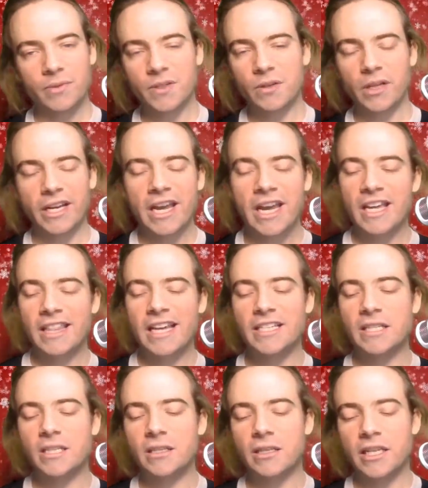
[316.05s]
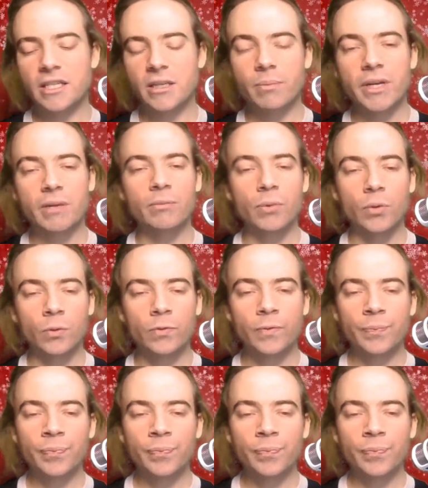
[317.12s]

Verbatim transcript: So like that's that's a big move.